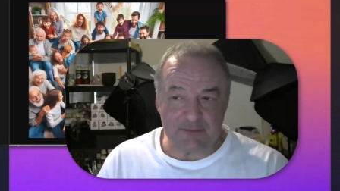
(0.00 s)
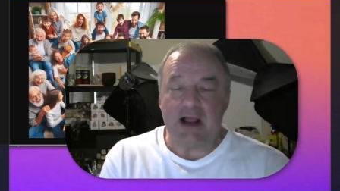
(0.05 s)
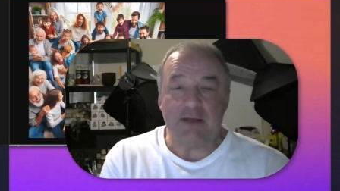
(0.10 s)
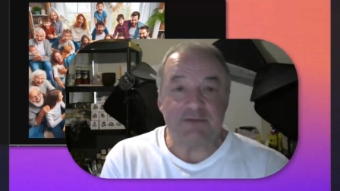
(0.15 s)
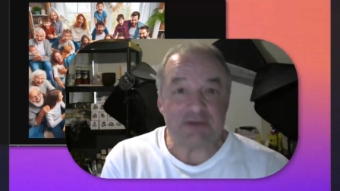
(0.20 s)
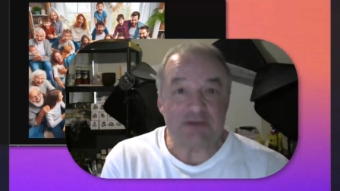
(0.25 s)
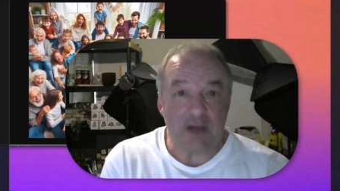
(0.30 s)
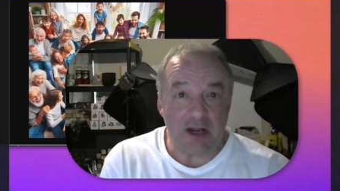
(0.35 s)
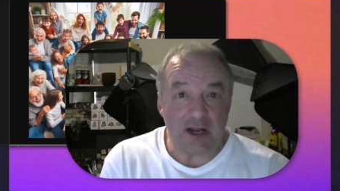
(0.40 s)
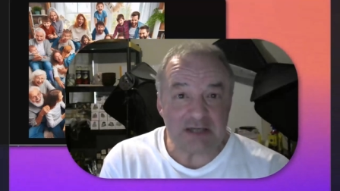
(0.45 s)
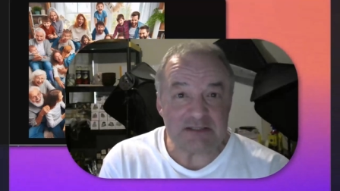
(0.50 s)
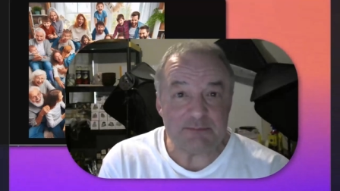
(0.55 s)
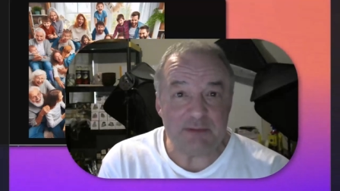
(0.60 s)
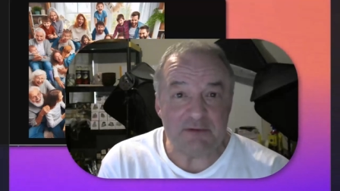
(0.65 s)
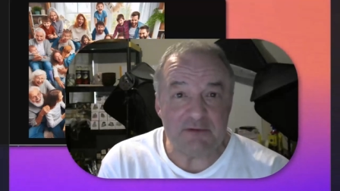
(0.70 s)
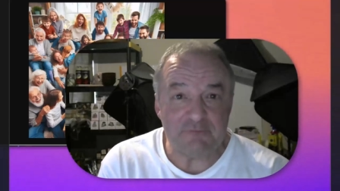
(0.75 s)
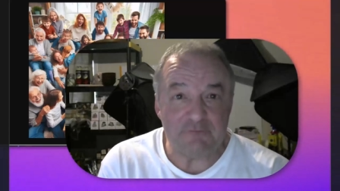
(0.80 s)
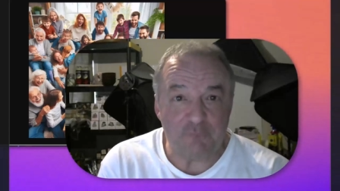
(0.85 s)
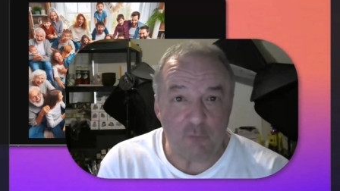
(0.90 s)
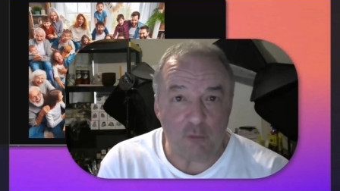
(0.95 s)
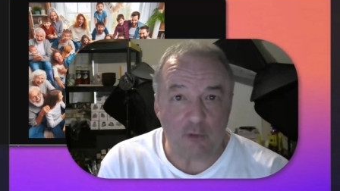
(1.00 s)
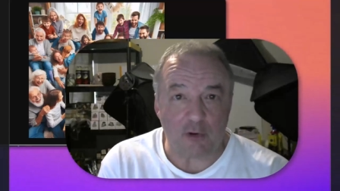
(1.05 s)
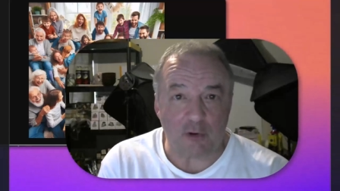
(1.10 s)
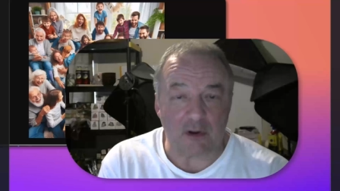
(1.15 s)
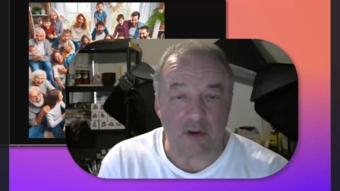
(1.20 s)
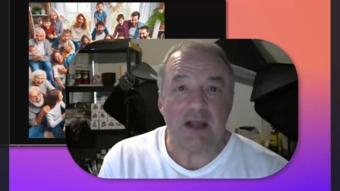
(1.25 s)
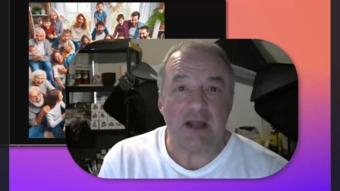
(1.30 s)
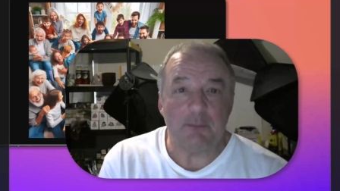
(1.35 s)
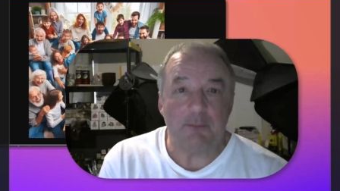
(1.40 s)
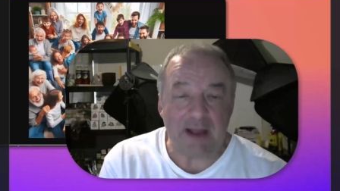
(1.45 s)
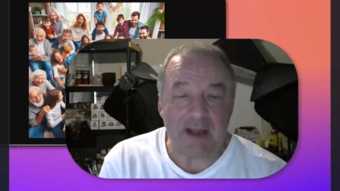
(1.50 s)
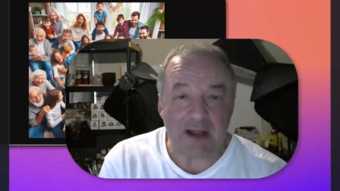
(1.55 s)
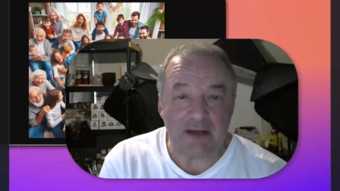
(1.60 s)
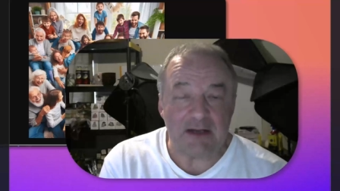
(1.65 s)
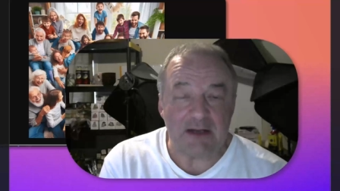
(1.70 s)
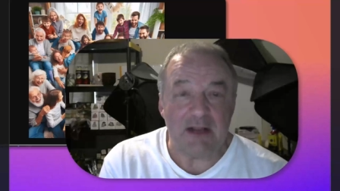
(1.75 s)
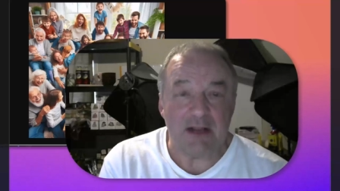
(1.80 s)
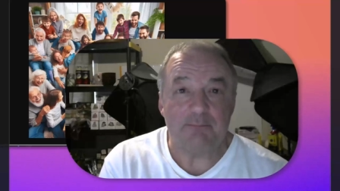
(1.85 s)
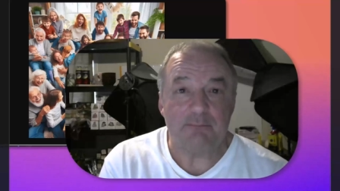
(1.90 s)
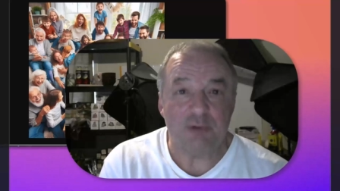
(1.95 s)
I've talked before about
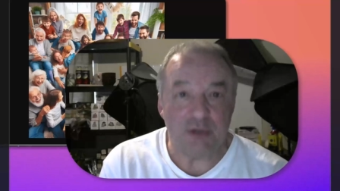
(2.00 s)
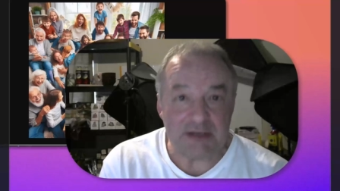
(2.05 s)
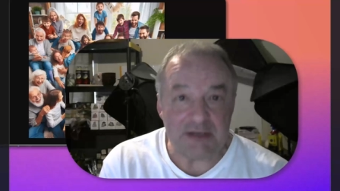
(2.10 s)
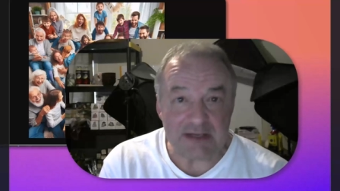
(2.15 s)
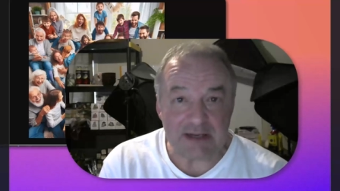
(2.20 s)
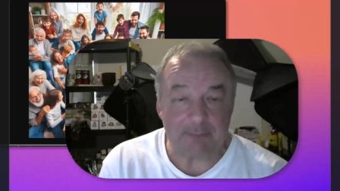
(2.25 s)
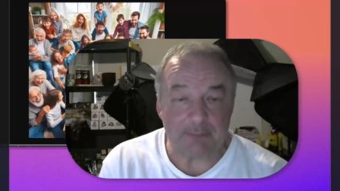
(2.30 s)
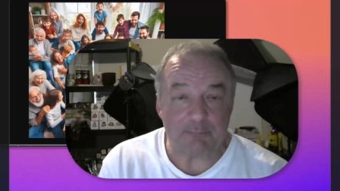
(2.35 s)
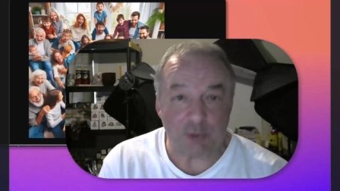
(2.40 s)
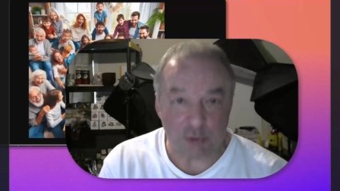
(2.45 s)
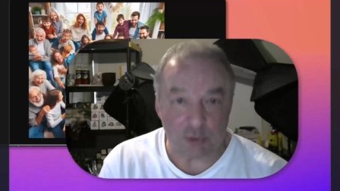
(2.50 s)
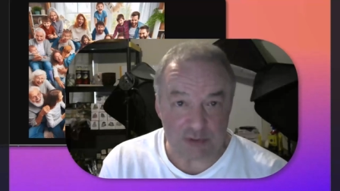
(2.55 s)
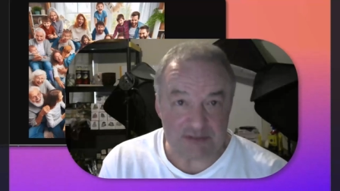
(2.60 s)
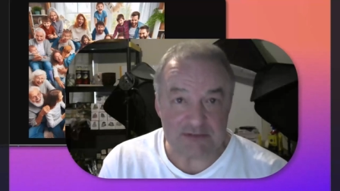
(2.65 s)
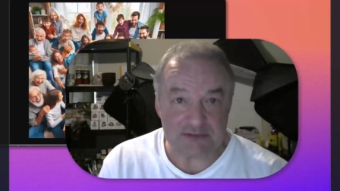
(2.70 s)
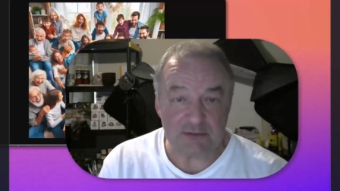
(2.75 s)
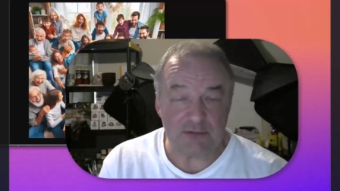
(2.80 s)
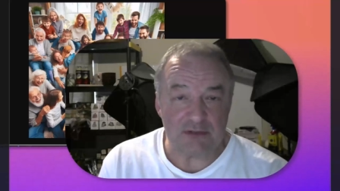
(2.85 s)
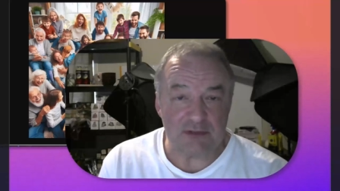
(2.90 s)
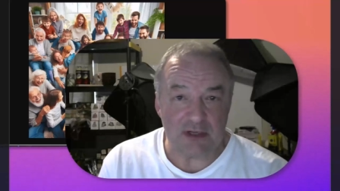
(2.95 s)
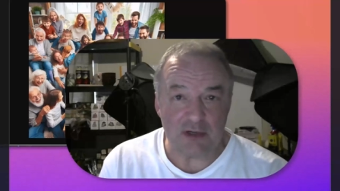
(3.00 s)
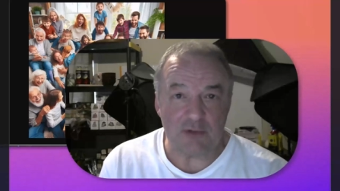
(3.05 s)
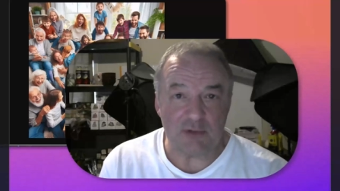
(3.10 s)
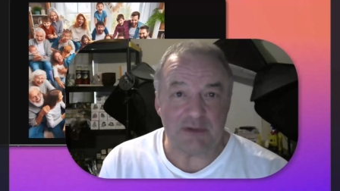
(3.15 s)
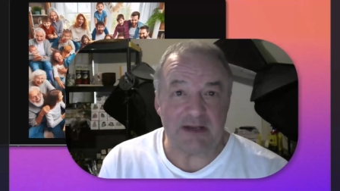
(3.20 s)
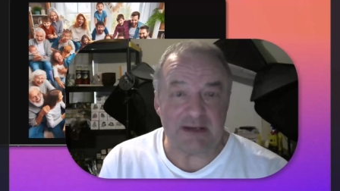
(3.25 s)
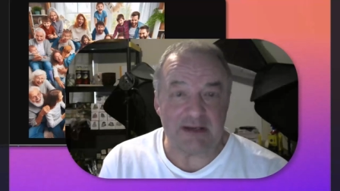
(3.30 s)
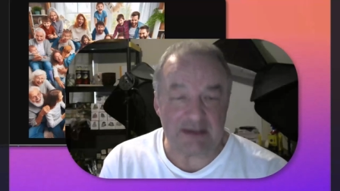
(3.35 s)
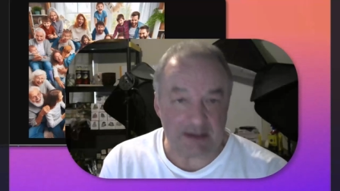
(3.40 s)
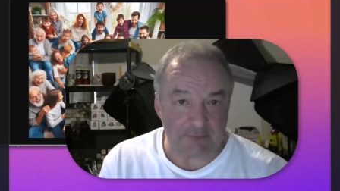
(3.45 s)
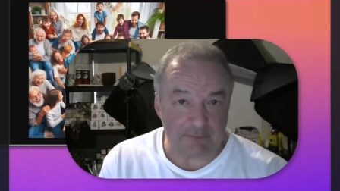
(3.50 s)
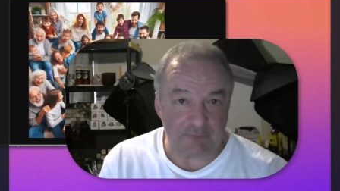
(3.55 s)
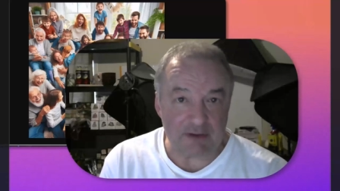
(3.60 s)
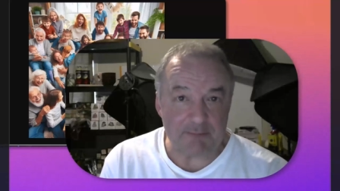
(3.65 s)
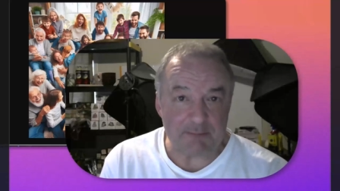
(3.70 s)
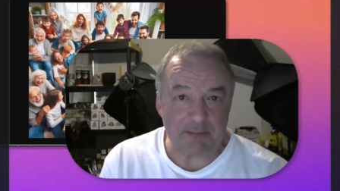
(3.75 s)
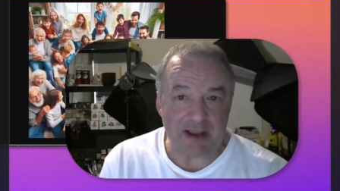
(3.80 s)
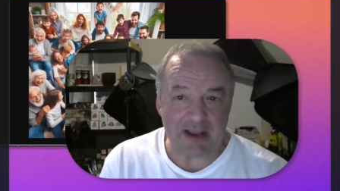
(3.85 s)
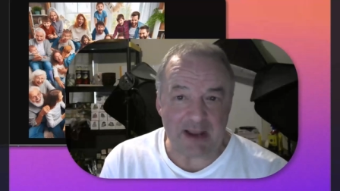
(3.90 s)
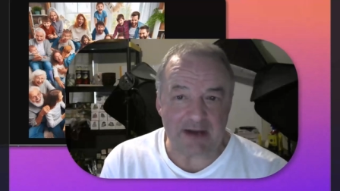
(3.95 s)
putting a personal note in every
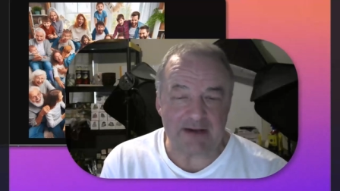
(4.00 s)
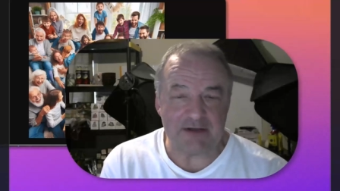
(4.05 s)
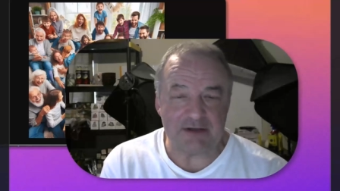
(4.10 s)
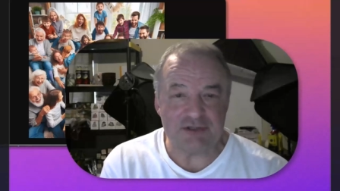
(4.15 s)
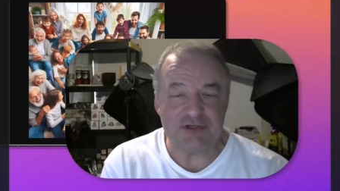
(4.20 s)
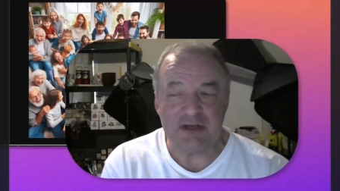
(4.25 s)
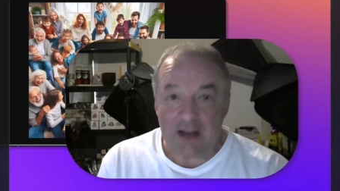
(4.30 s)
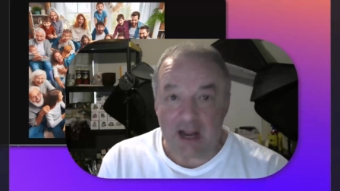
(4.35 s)
package.